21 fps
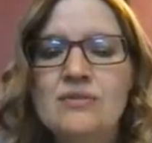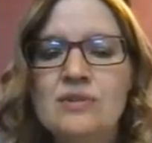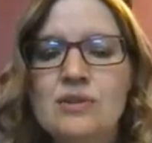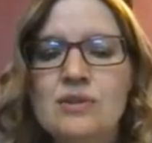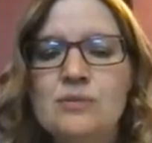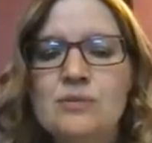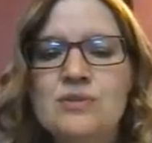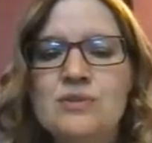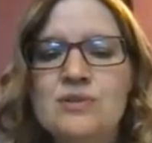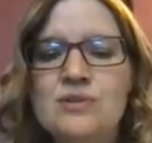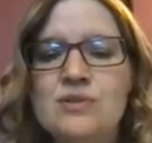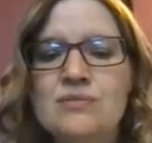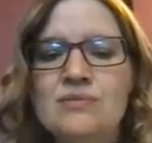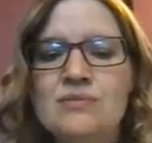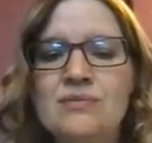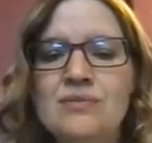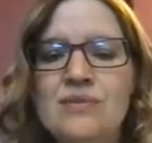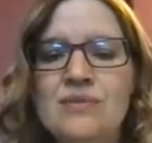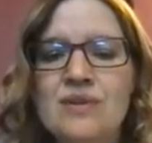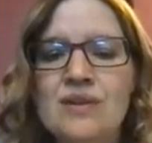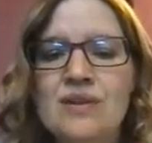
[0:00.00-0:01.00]
Oops,
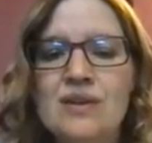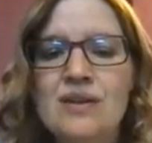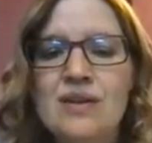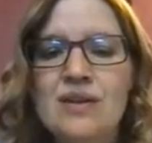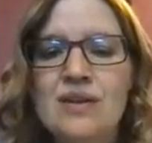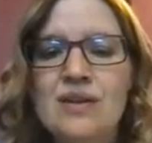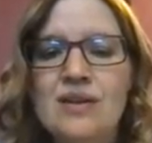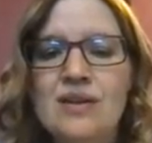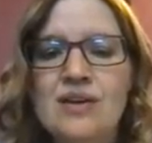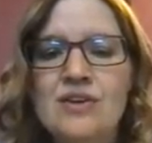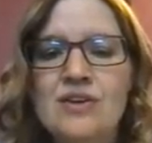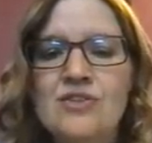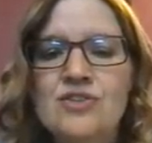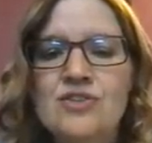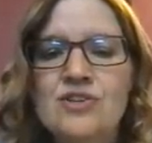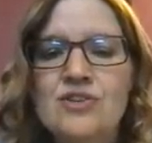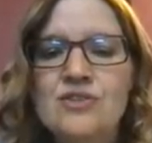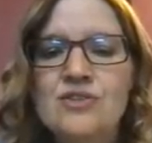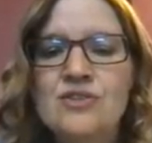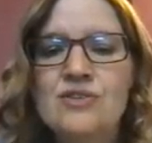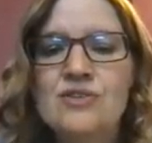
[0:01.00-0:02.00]

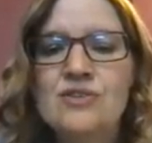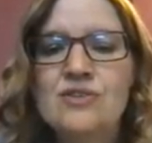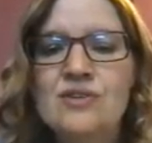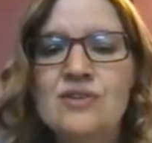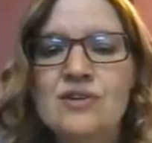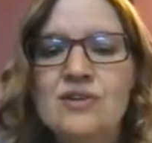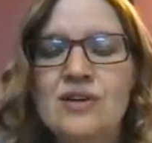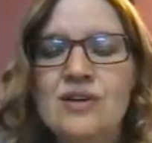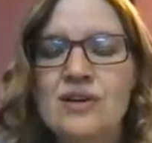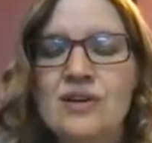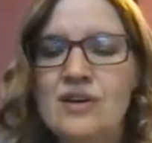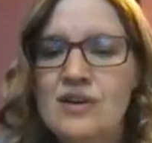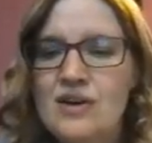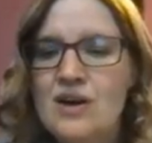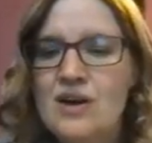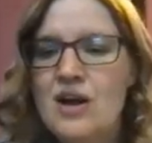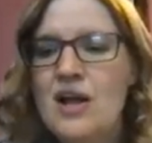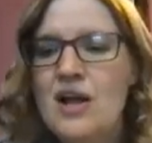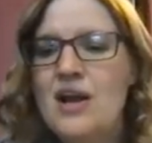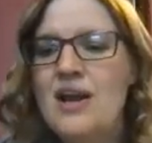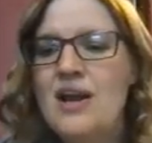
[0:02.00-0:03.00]
inches.
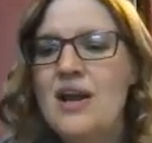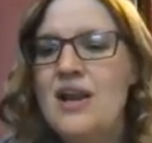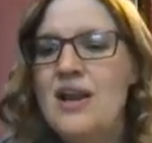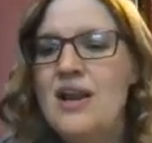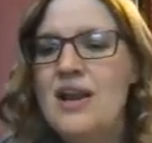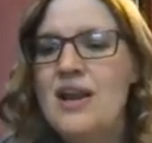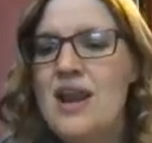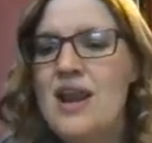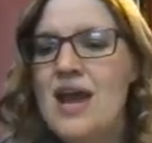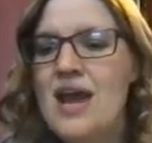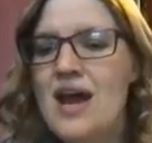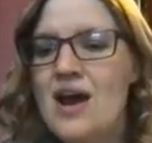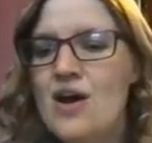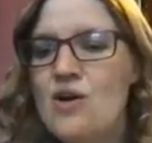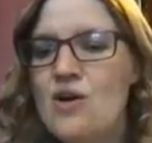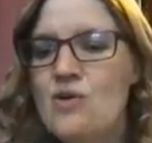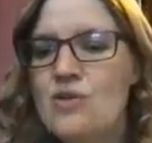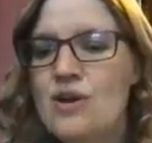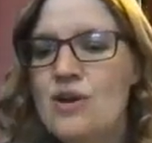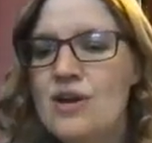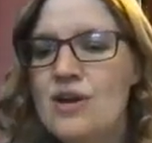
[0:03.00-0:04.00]

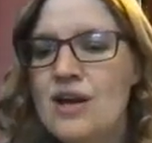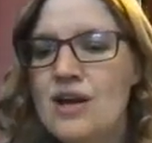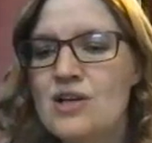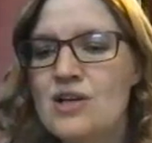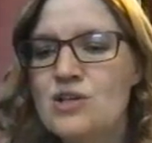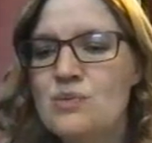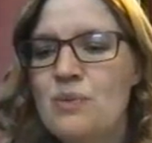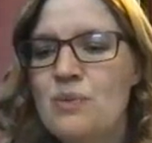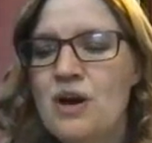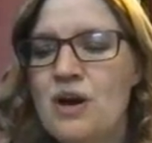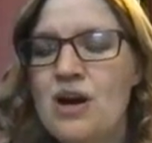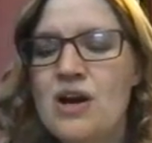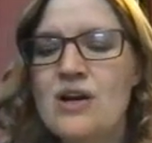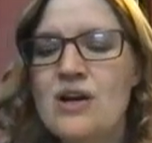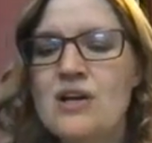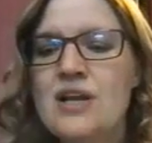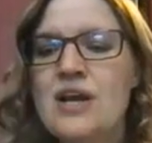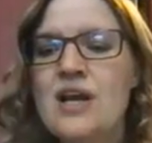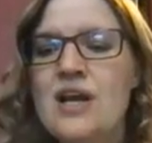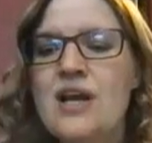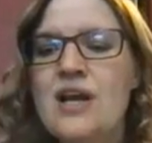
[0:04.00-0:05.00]
Now the next
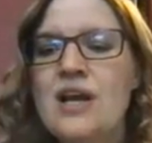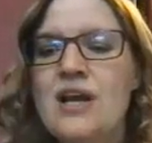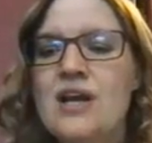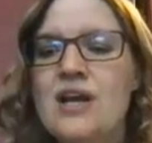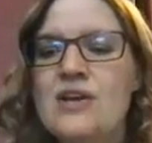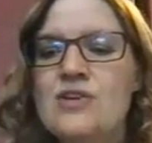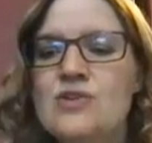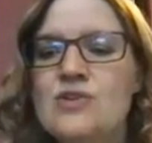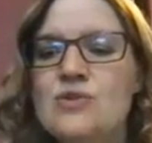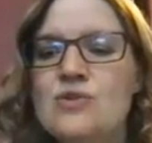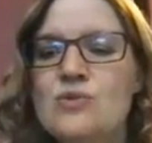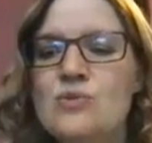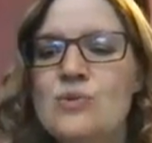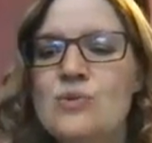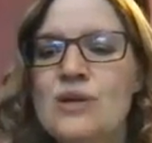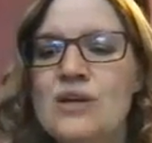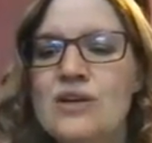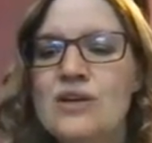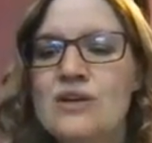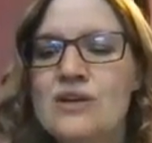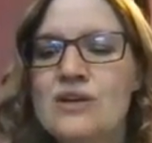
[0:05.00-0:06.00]
part is
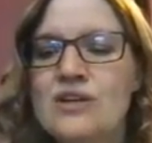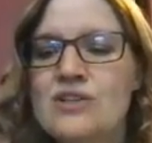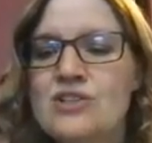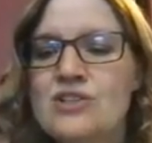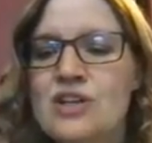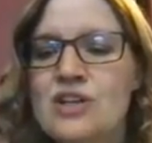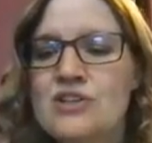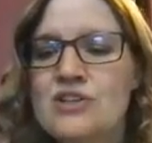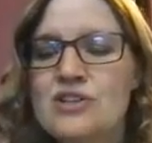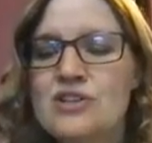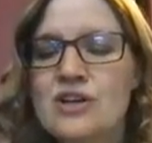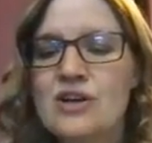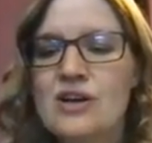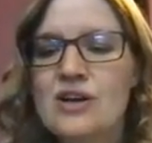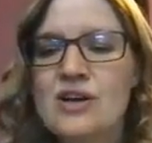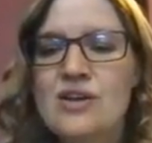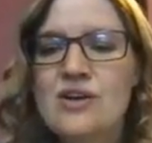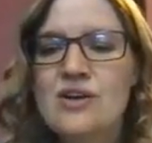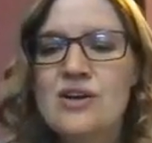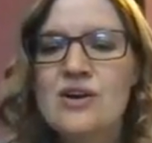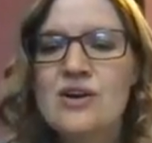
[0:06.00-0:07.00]
we are going to change our
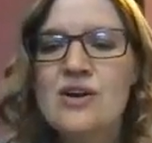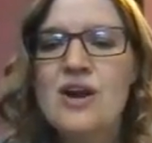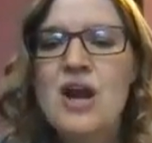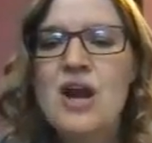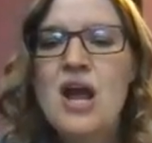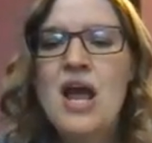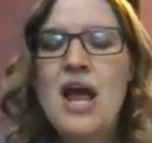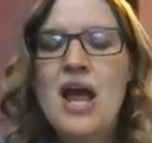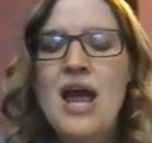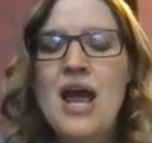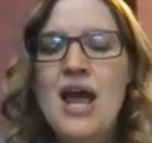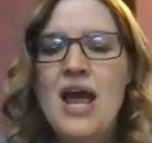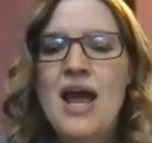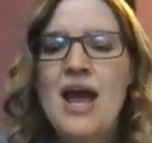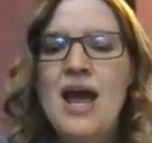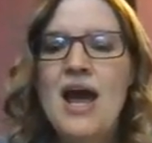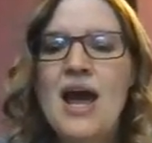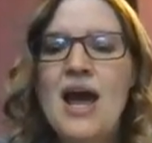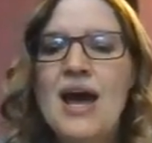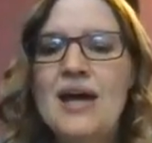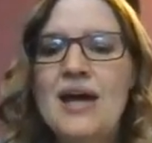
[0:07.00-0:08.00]
color,
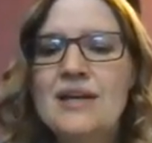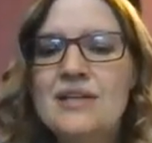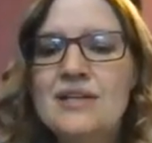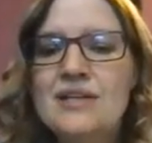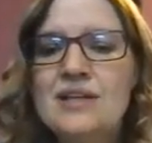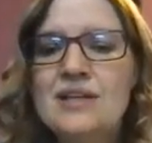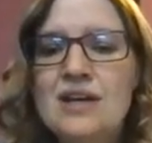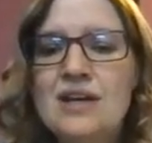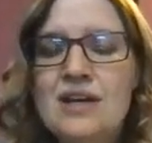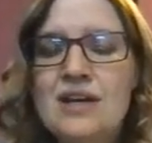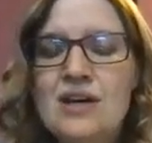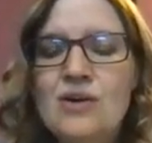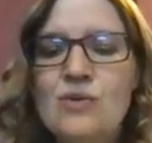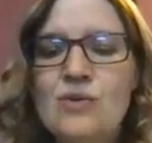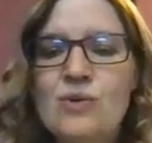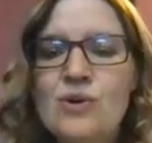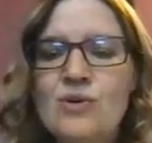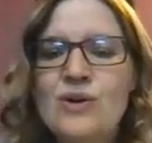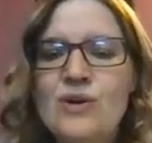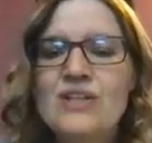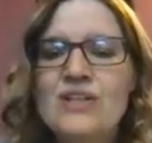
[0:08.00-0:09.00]
and
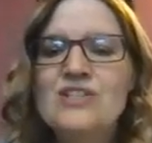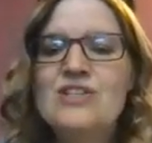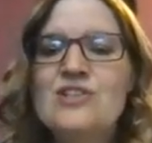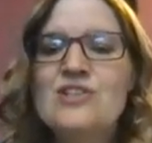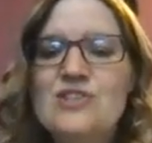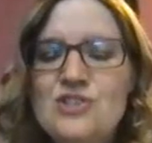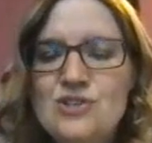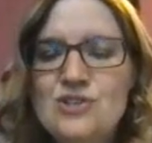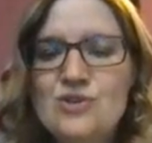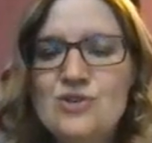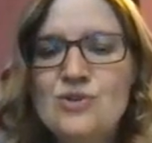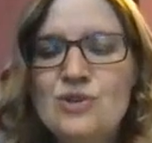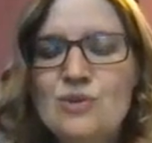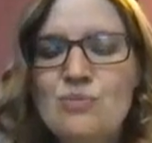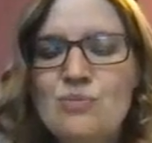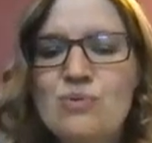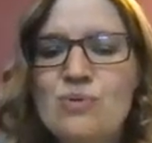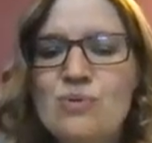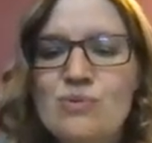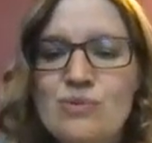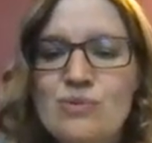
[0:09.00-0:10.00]
we're going to do the
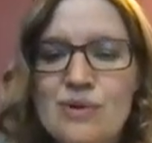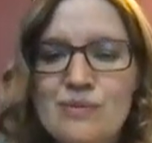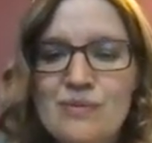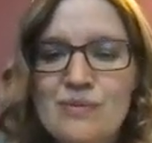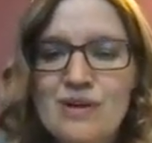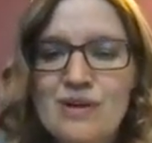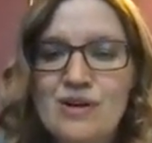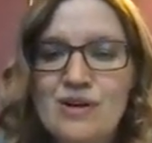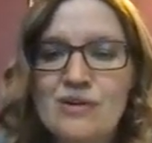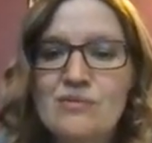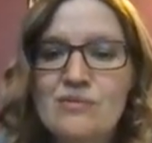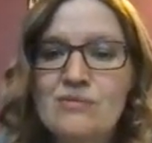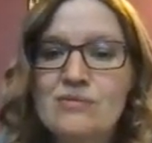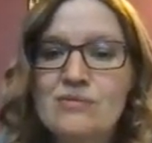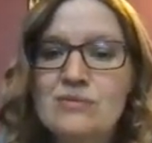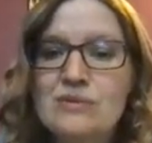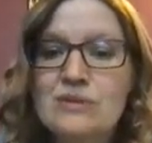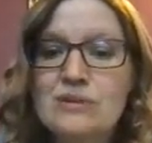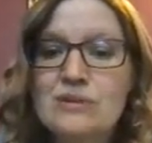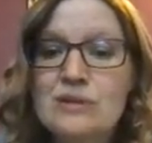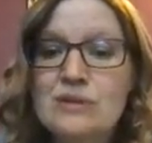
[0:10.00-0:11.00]
perimeter.
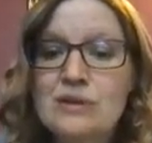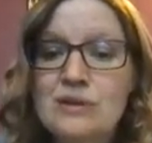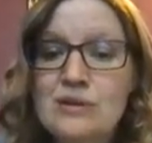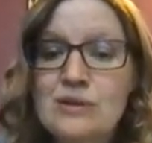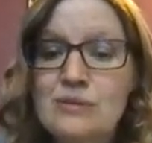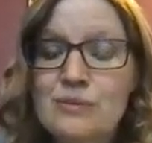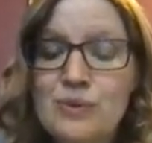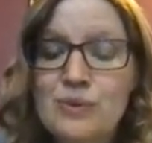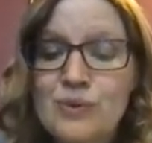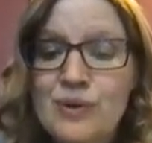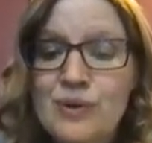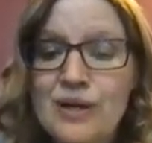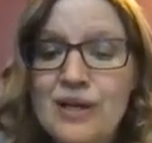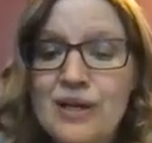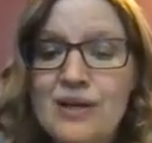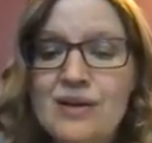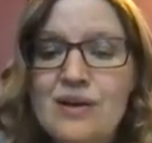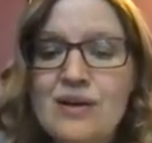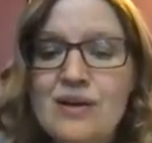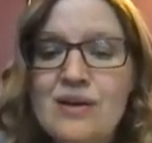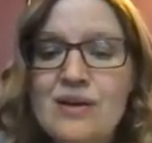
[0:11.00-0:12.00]
Oh boy.